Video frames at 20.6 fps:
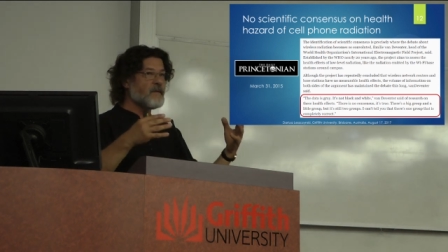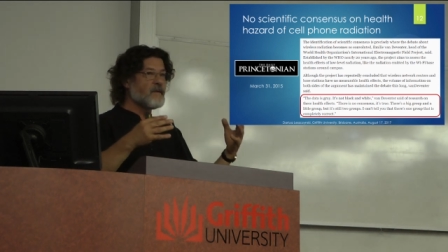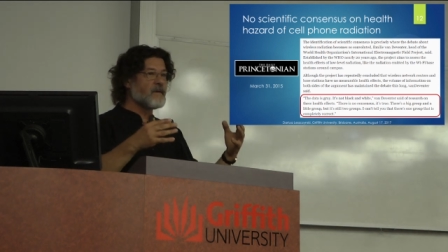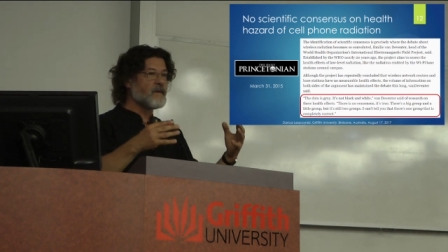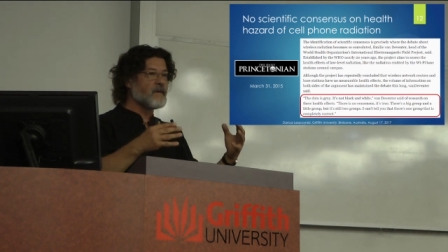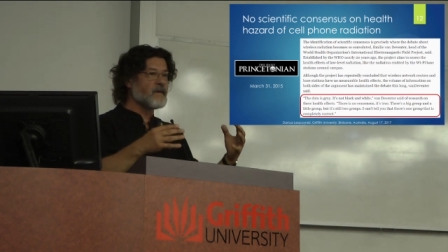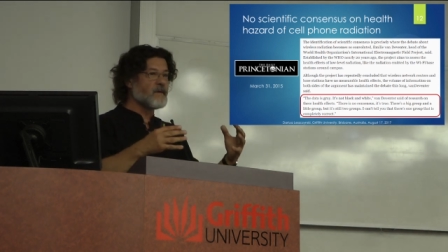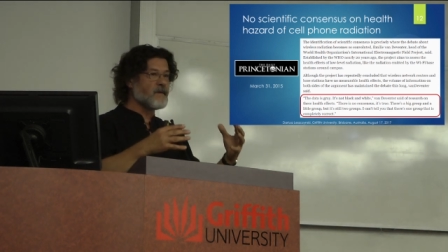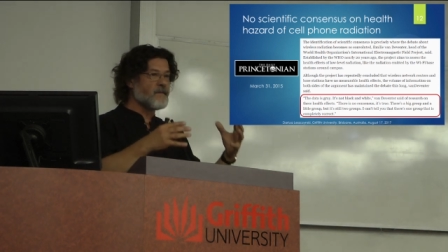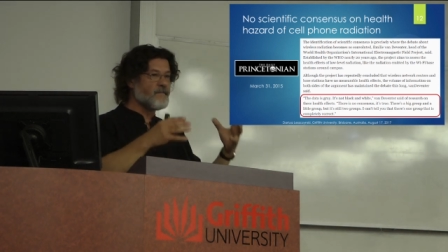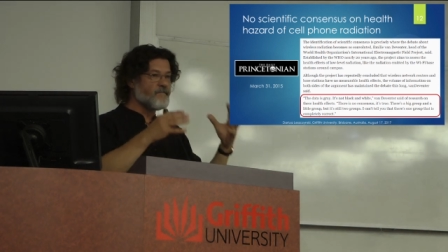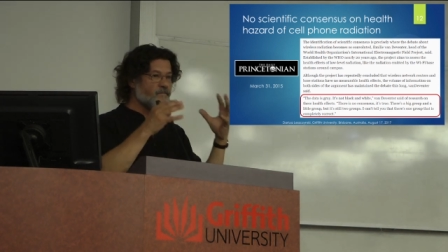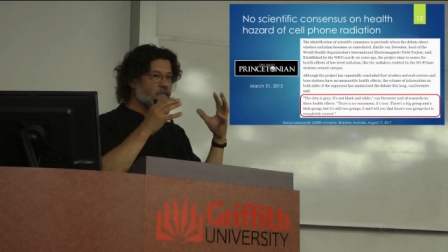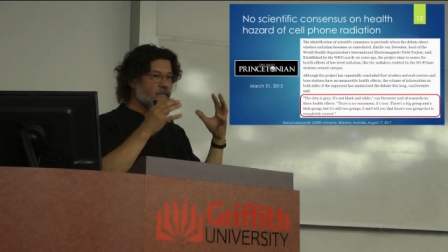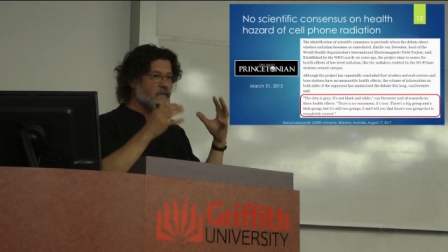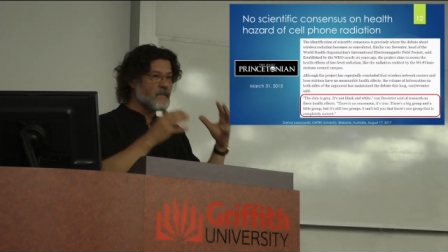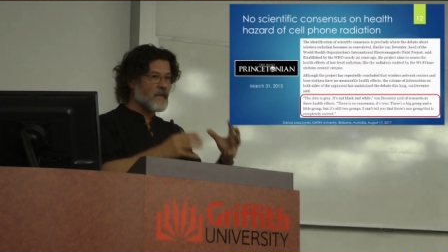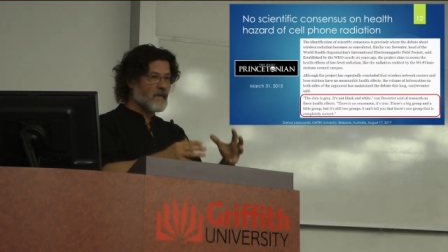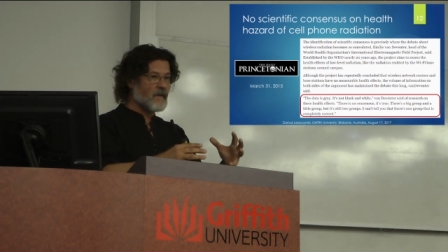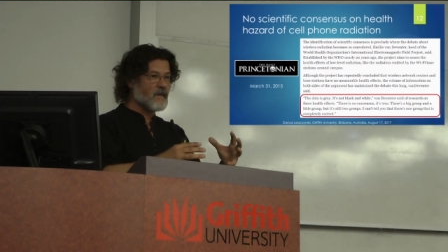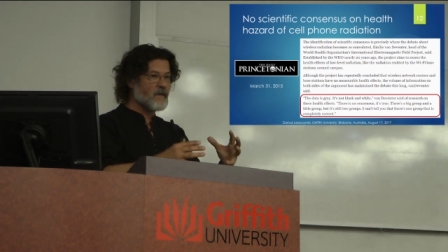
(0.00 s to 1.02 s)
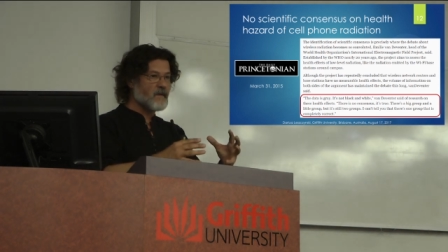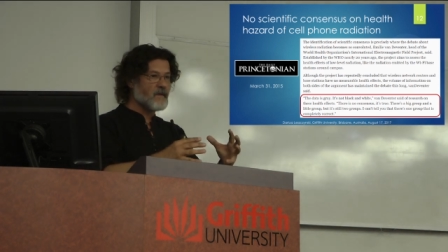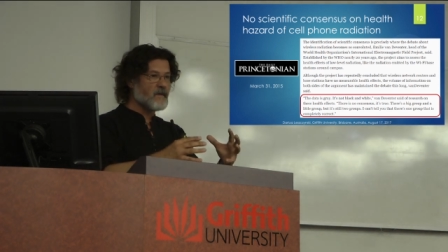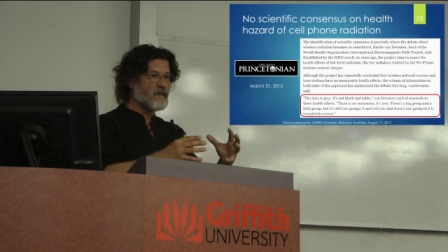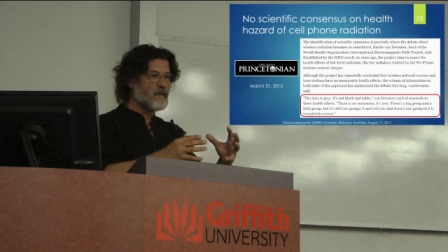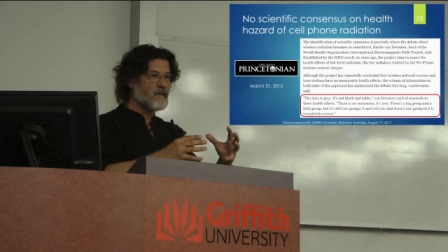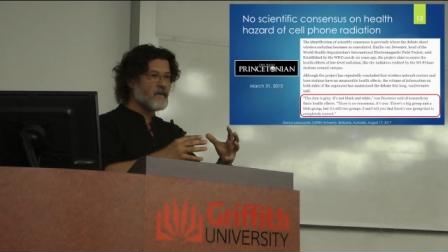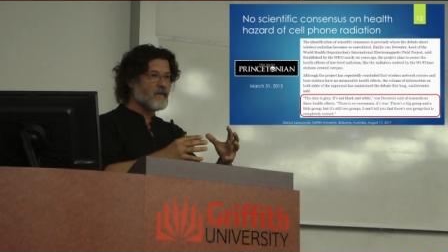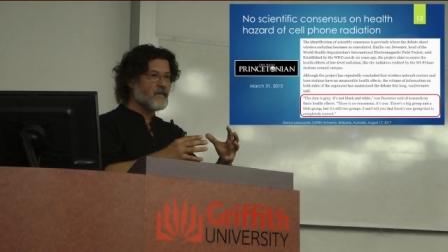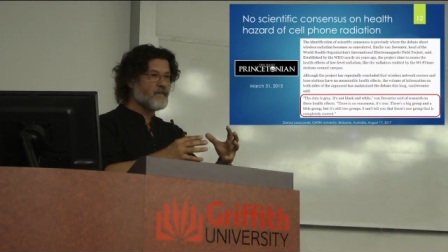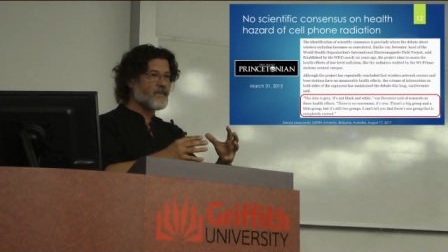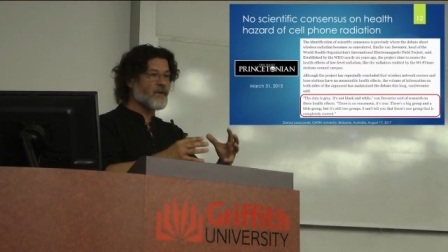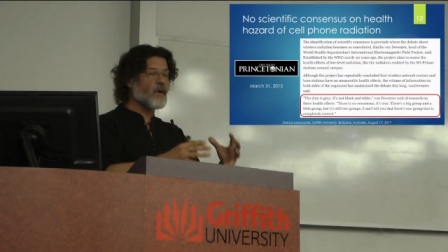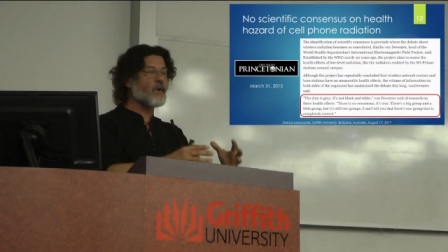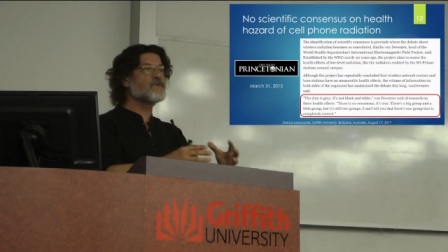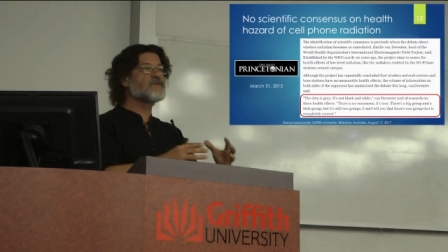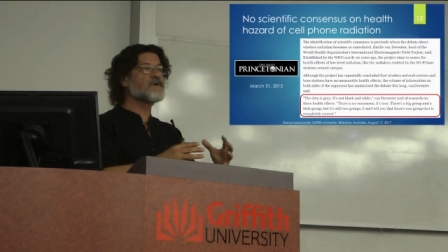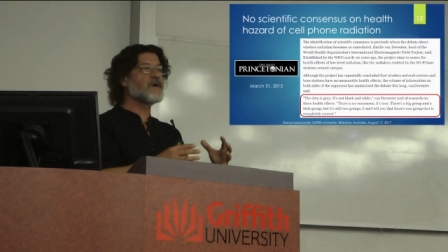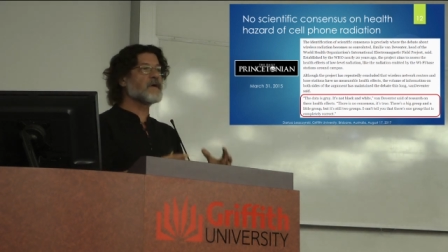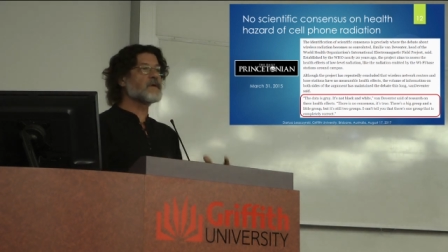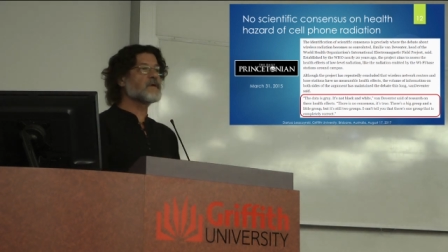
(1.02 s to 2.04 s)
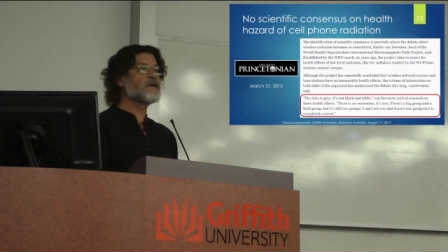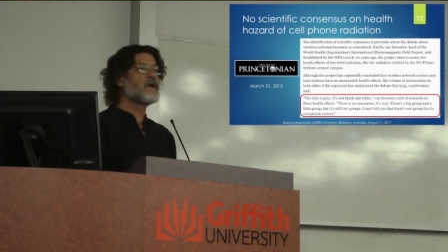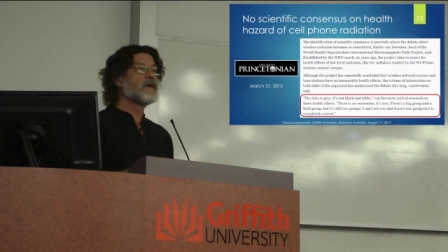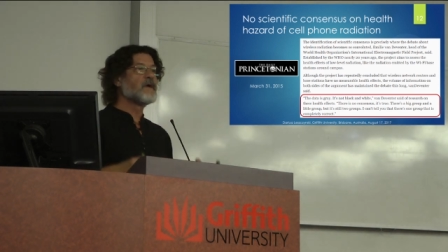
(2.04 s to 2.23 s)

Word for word: um, project